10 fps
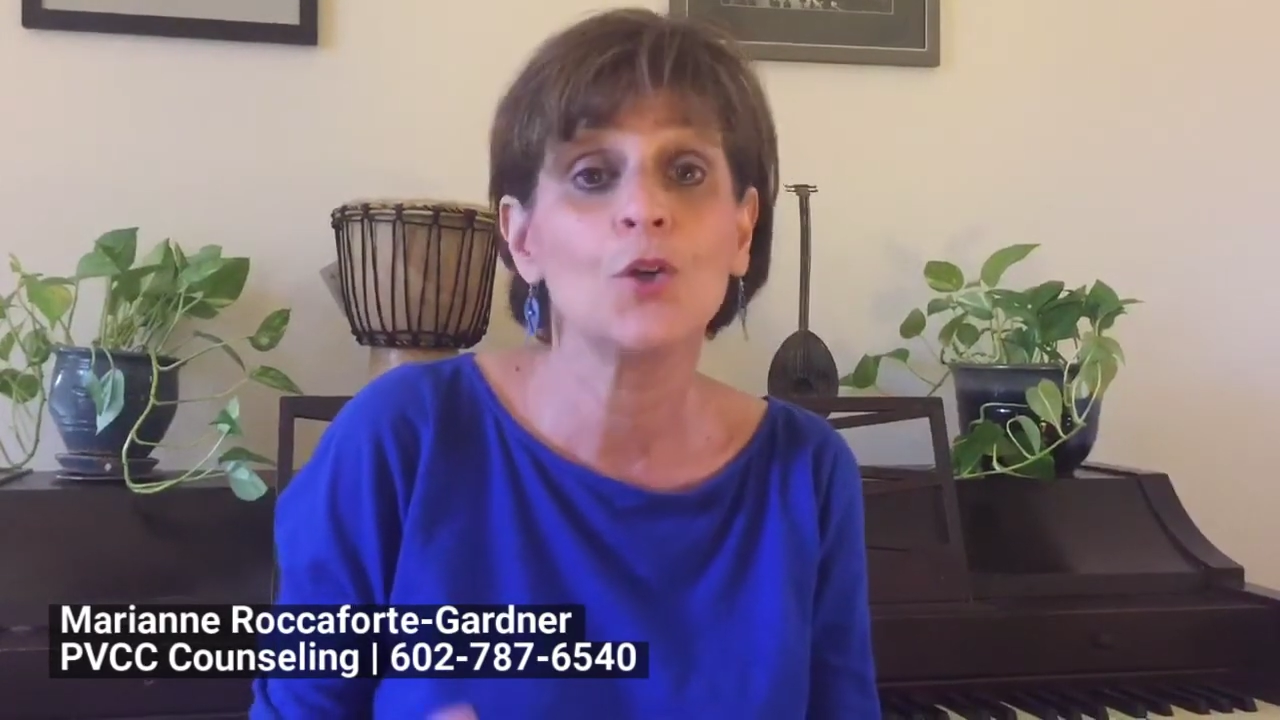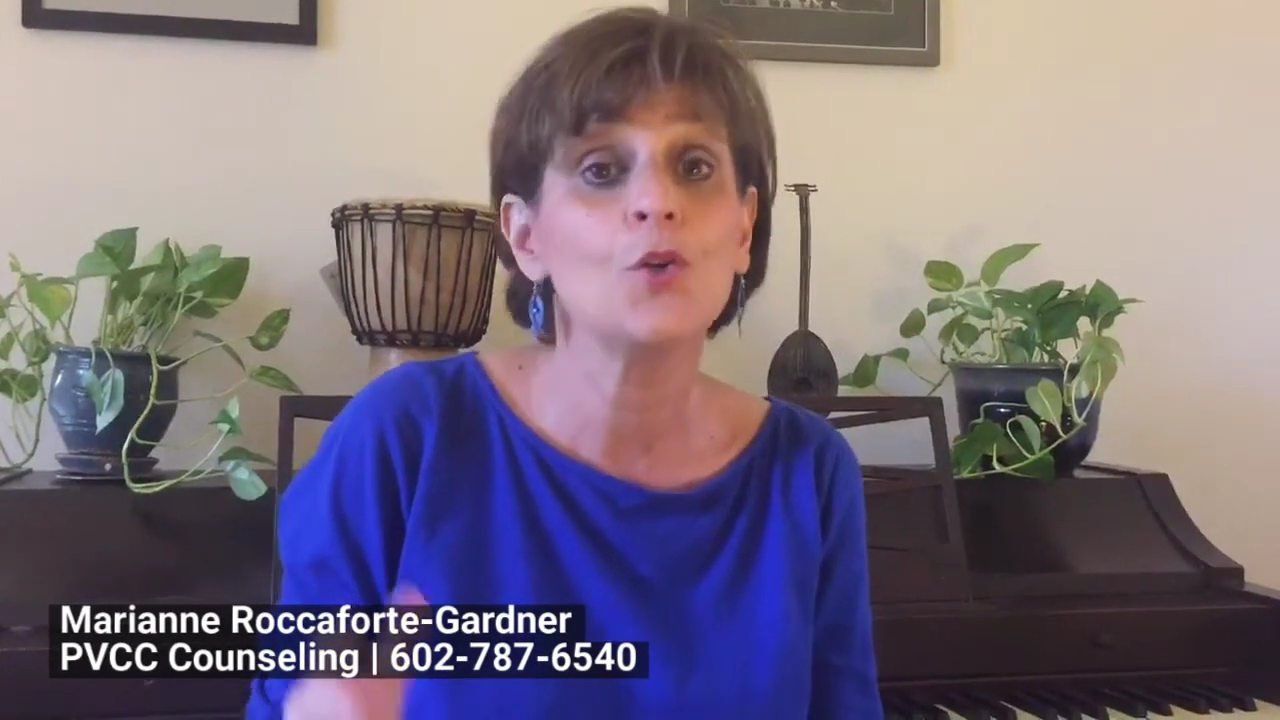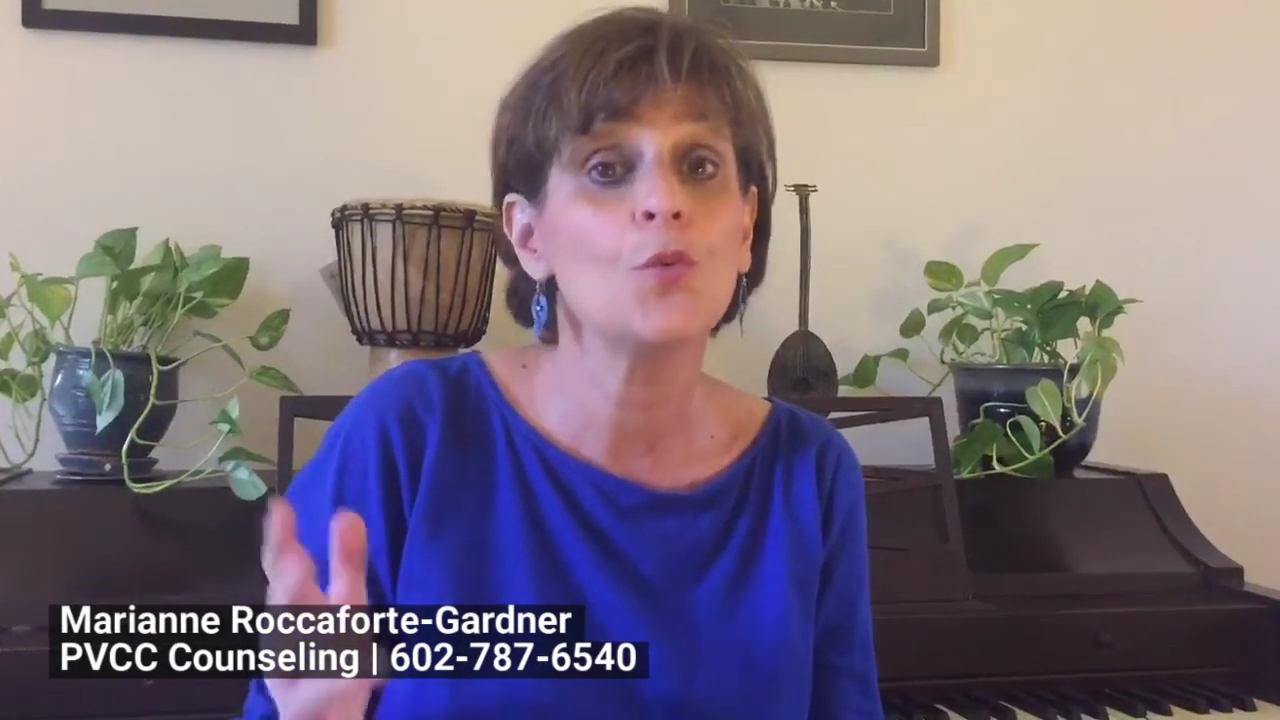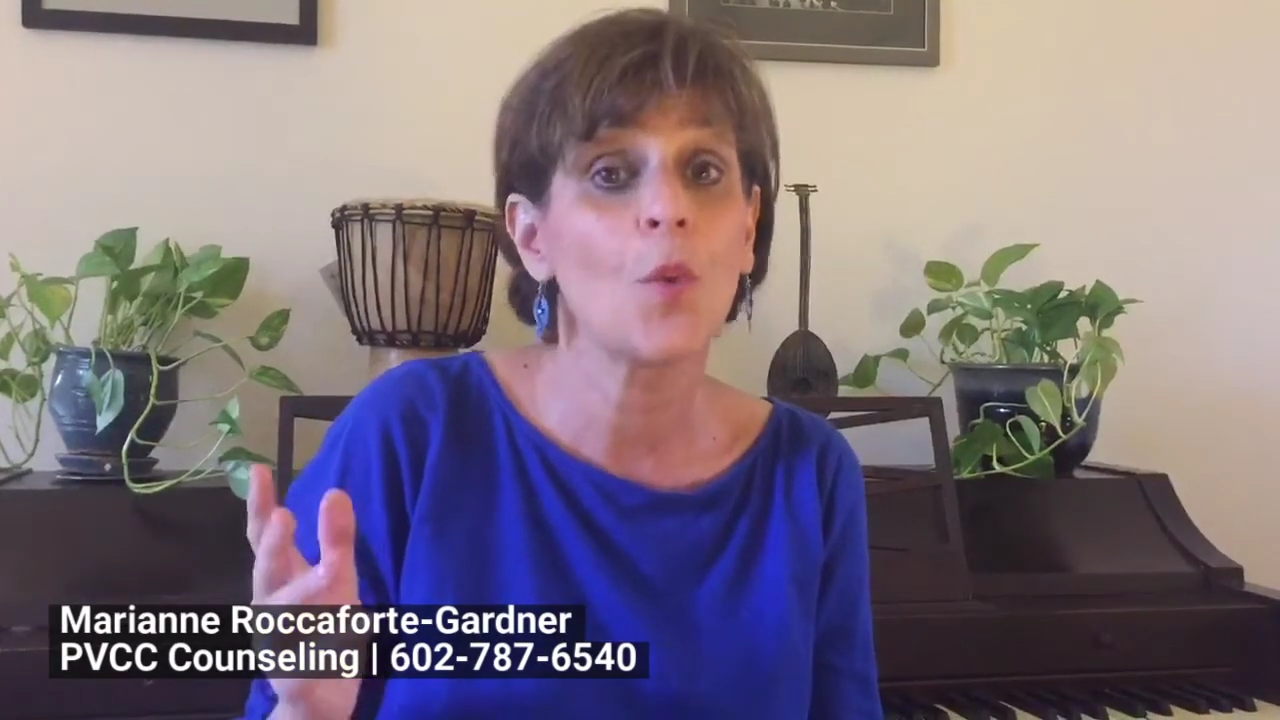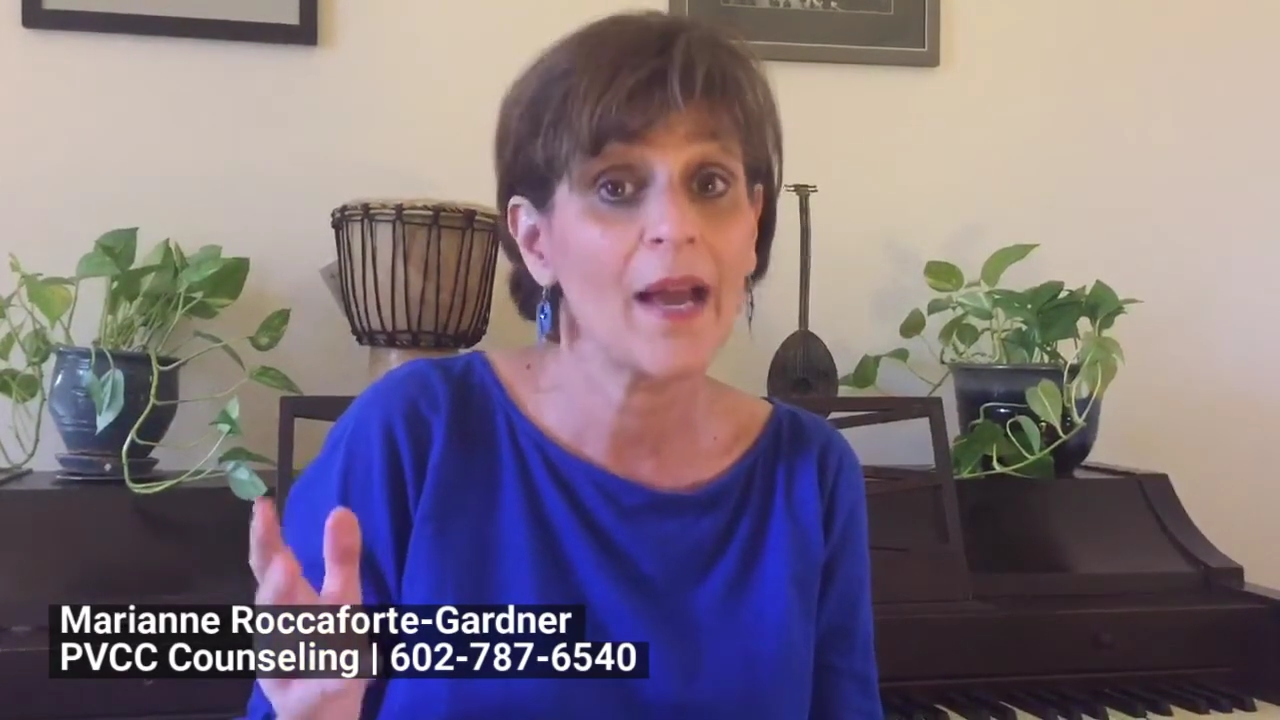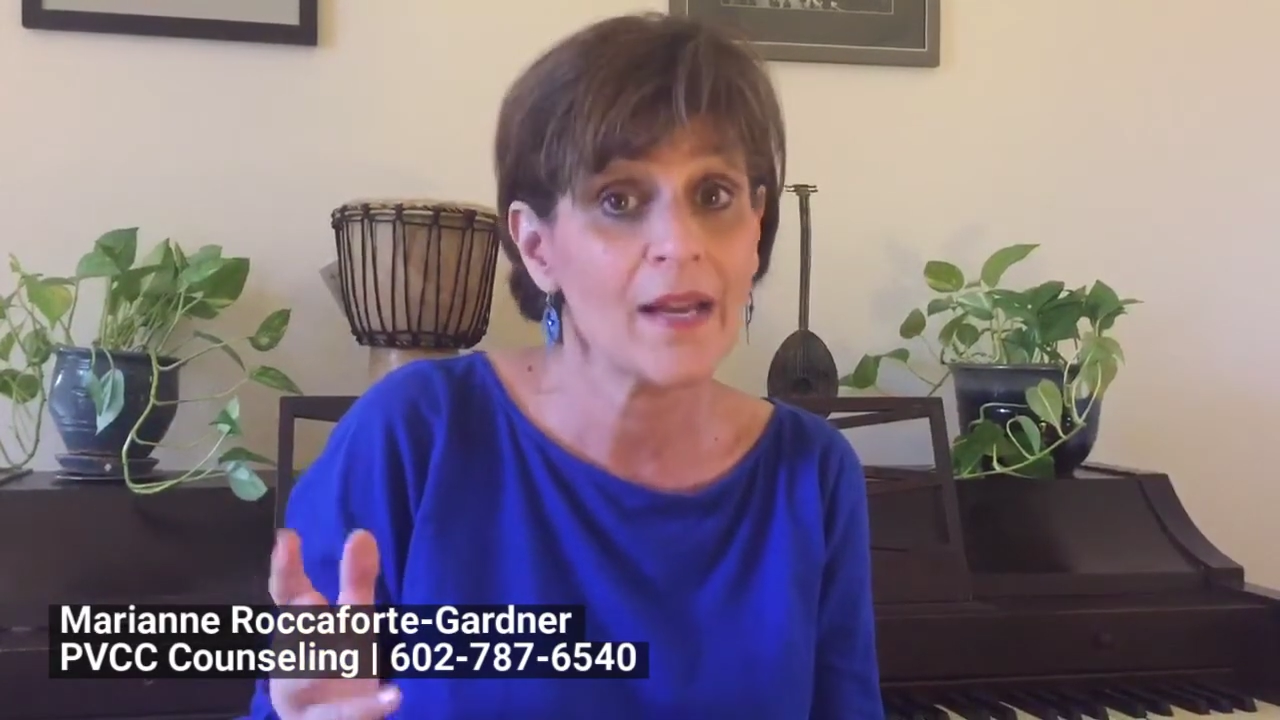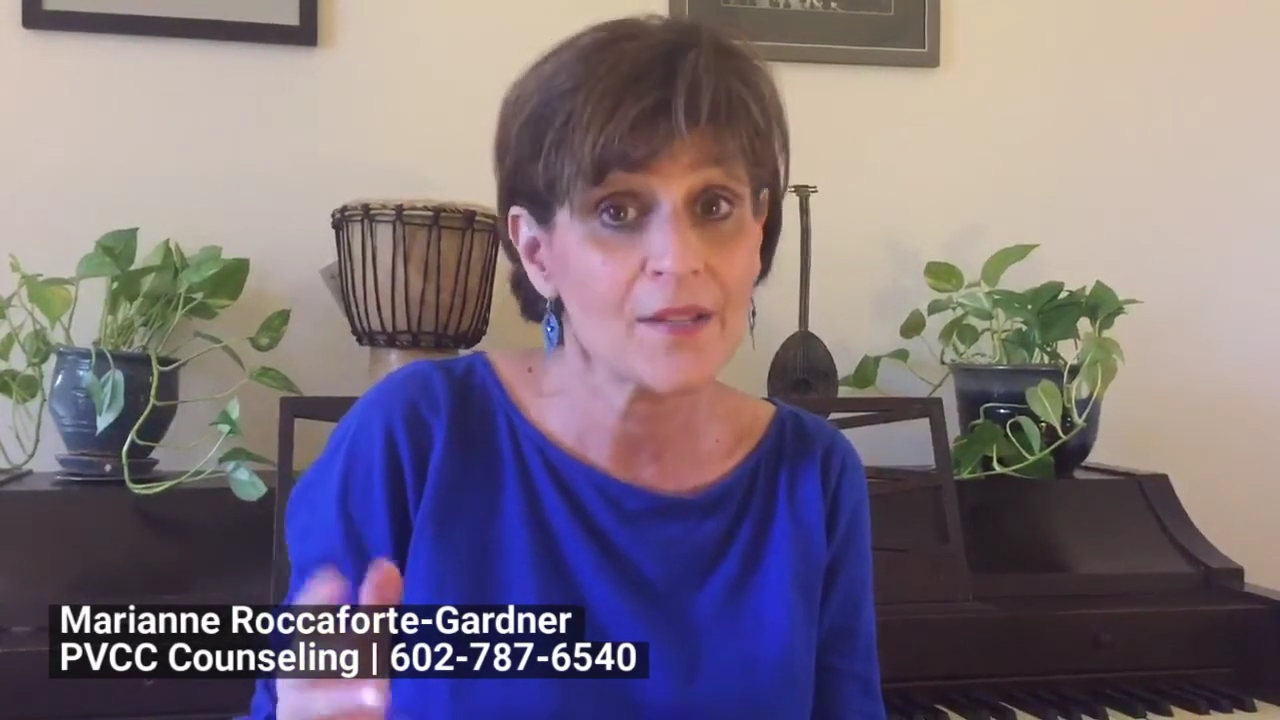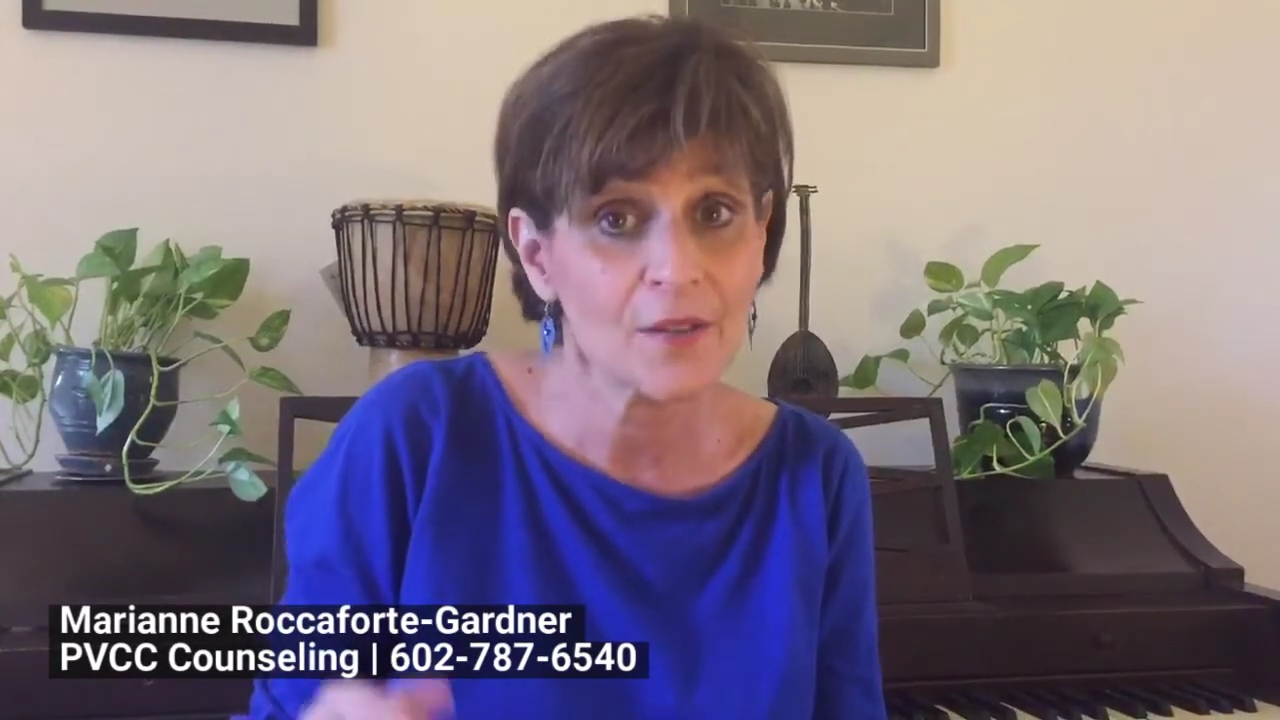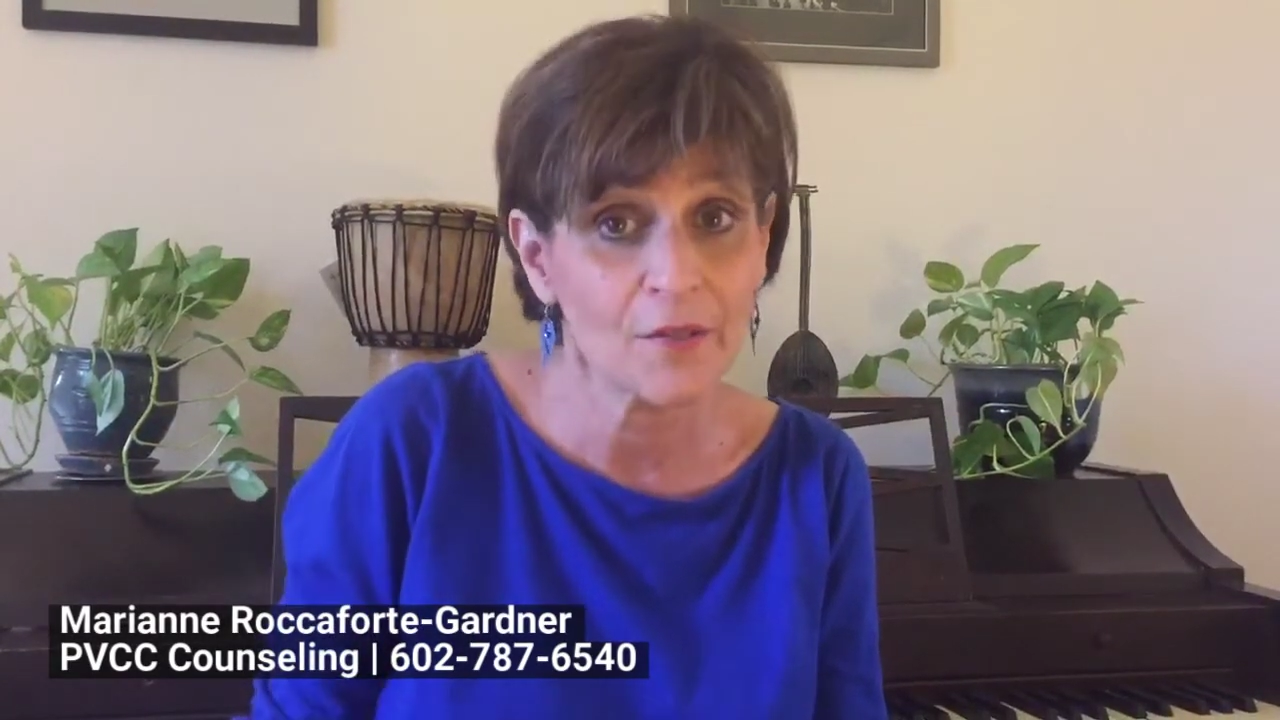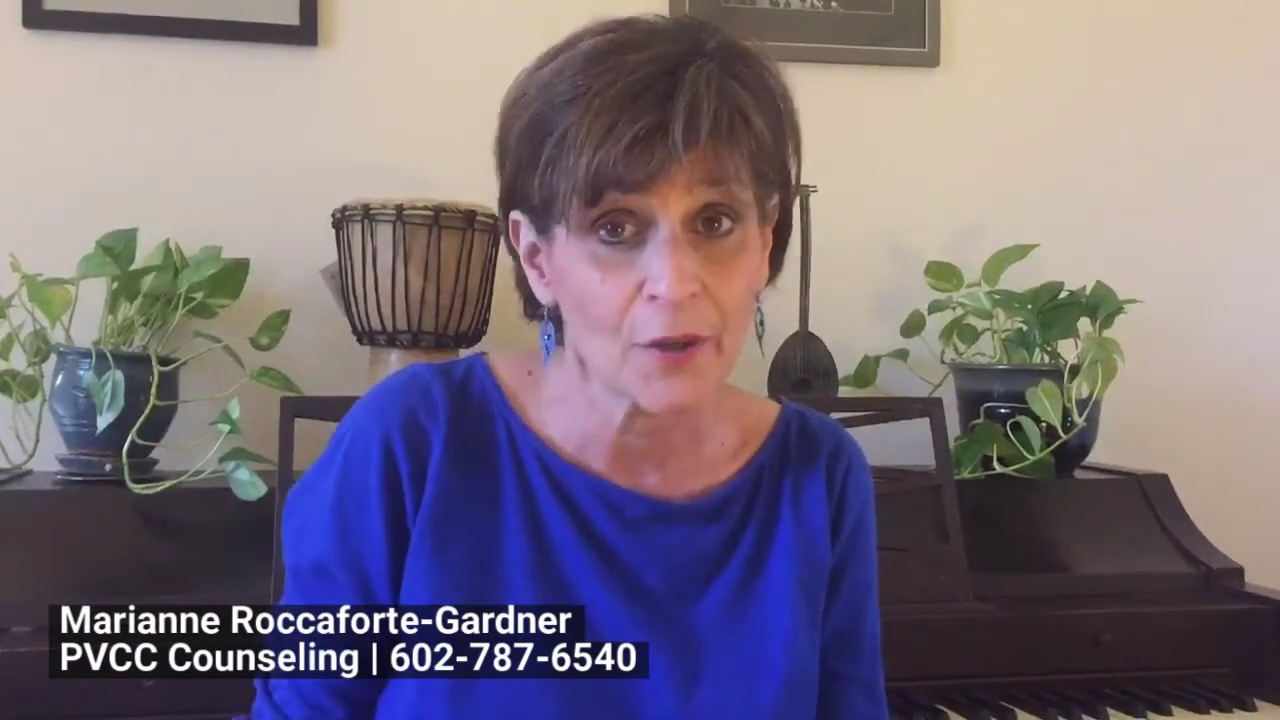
new ways of